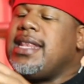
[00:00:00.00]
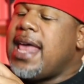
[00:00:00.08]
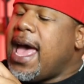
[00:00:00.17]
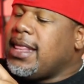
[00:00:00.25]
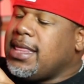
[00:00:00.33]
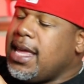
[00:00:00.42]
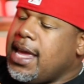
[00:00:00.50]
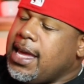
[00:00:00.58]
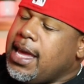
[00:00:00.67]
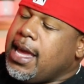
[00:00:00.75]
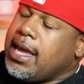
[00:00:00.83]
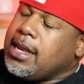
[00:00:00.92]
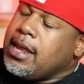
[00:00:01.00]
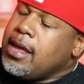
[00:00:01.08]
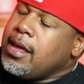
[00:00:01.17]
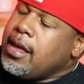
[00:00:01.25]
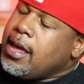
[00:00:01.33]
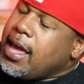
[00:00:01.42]
that thing in.
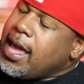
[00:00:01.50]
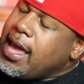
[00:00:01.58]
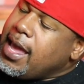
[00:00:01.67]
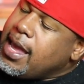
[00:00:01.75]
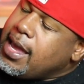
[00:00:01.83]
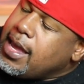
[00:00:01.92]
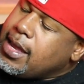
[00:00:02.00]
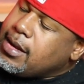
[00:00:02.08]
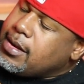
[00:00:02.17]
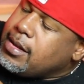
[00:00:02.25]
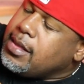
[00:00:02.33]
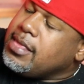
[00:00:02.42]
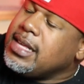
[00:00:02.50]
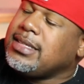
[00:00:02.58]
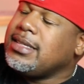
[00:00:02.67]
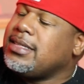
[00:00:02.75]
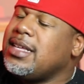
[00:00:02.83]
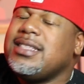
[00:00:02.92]
And this
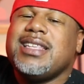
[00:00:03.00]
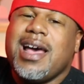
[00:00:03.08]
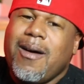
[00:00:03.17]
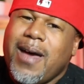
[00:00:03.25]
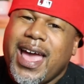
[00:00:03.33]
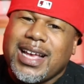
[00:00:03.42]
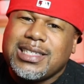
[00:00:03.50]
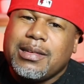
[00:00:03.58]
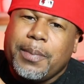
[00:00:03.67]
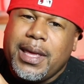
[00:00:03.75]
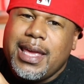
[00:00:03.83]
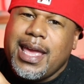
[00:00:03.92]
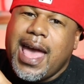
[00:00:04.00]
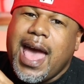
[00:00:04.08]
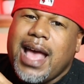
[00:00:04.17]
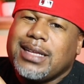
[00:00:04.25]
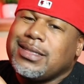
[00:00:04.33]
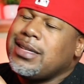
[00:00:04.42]
is the Dell
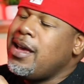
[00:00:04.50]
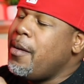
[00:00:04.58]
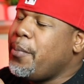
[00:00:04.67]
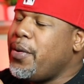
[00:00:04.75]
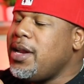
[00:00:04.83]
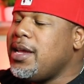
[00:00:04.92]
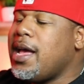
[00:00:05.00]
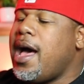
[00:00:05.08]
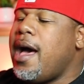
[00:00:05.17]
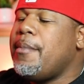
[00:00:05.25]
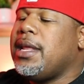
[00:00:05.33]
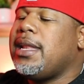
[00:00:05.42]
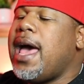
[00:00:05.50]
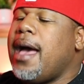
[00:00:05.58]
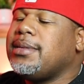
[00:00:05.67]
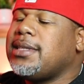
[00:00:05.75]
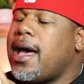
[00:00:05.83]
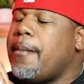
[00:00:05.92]
XPS, pretty common
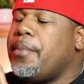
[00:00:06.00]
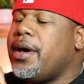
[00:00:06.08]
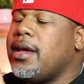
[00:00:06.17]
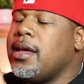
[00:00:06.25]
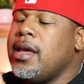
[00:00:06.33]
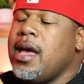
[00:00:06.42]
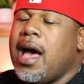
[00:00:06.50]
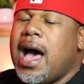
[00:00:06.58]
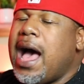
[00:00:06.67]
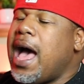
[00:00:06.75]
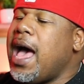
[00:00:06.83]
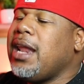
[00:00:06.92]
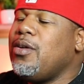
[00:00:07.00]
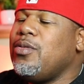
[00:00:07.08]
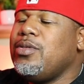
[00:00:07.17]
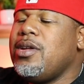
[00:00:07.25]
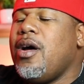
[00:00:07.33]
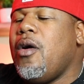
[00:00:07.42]
laptop, but I
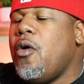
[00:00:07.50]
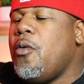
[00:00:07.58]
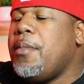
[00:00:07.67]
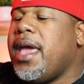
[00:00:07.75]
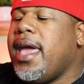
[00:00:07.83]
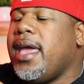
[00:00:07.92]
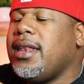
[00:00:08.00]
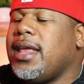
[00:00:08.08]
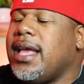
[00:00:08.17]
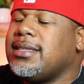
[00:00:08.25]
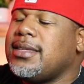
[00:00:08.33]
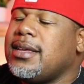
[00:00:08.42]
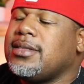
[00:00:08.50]
don't know, man. It's